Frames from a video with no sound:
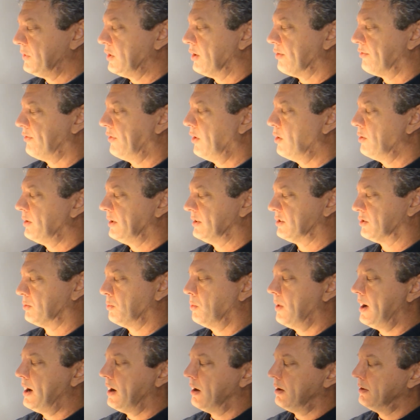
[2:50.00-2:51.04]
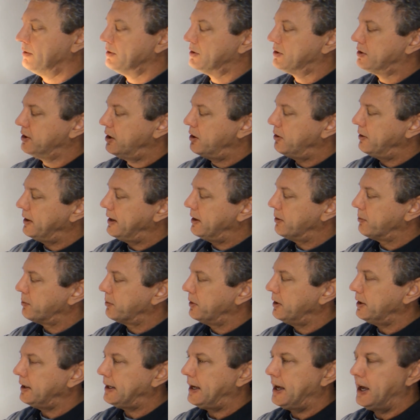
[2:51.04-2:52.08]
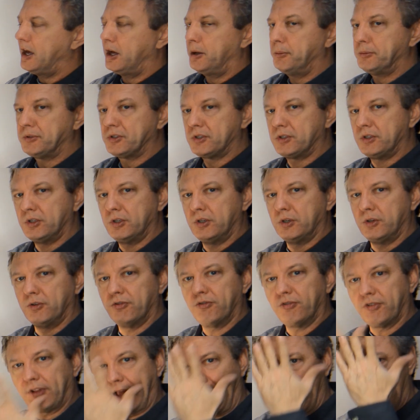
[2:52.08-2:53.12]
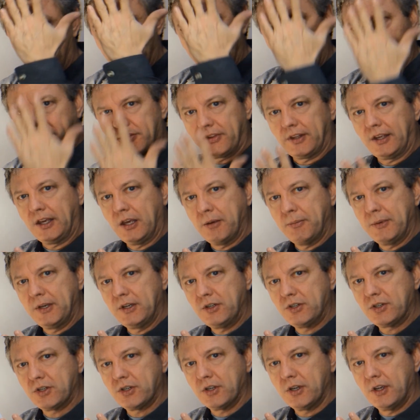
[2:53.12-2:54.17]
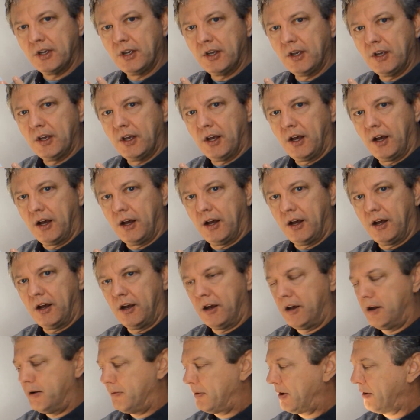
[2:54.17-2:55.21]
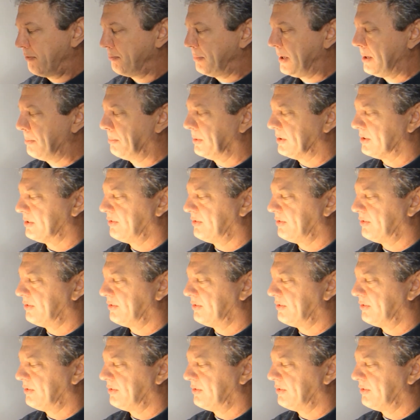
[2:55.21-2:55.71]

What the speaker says: phone as well. So it really helps to flatten out the image of people's